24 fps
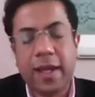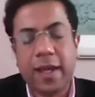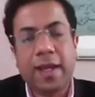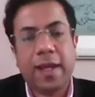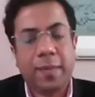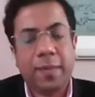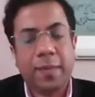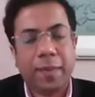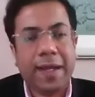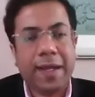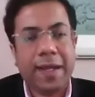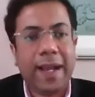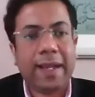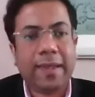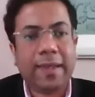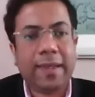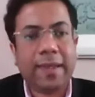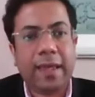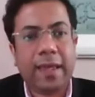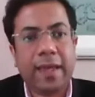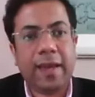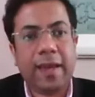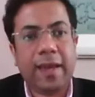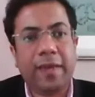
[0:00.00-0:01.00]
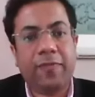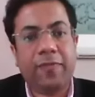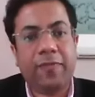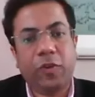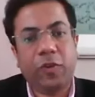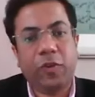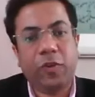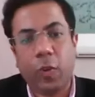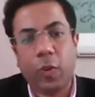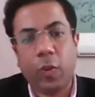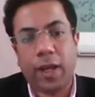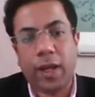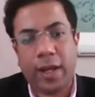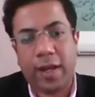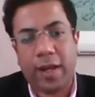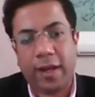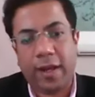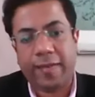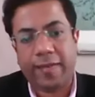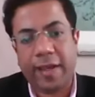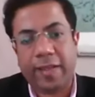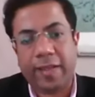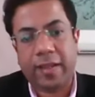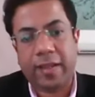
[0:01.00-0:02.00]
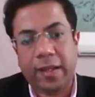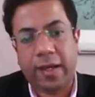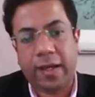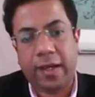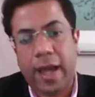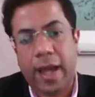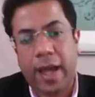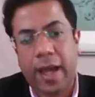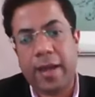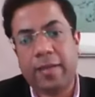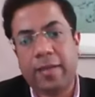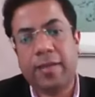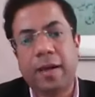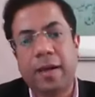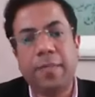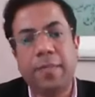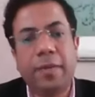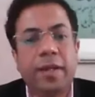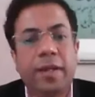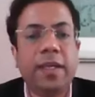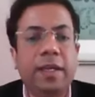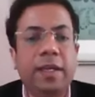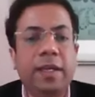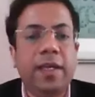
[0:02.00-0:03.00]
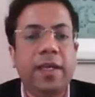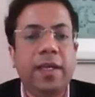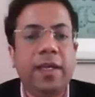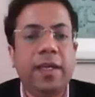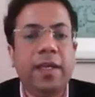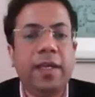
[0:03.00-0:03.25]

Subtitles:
But let's say if you were an investor and somebody